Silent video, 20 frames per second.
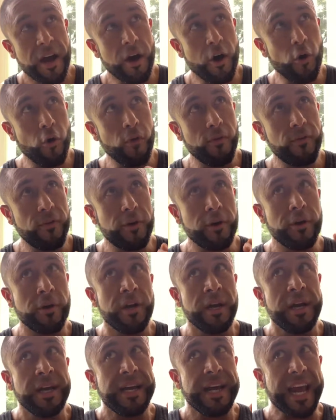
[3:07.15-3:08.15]

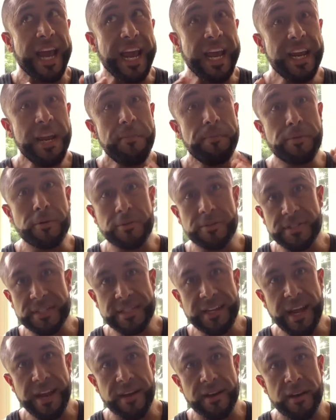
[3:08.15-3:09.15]
over
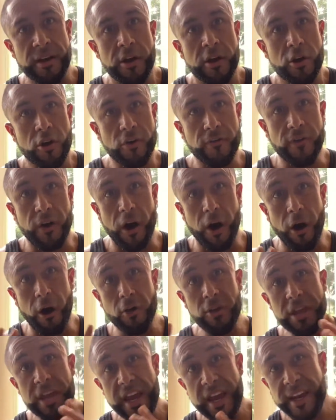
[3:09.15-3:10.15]
80% of all
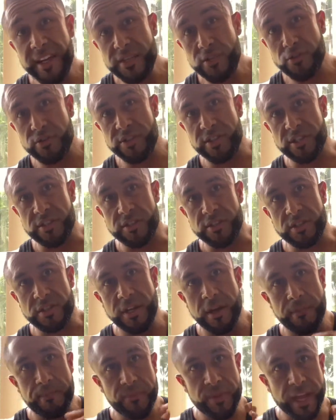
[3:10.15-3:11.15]
the androgens
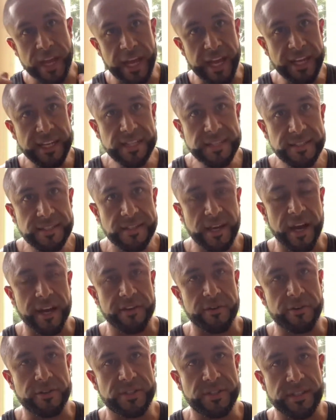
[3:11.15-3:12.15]
inside
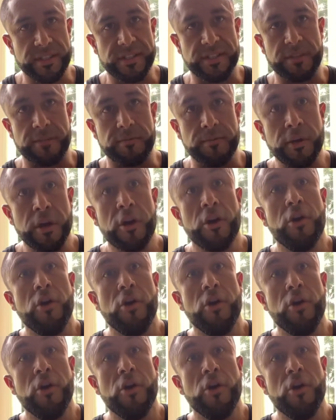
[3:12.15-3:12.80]
your system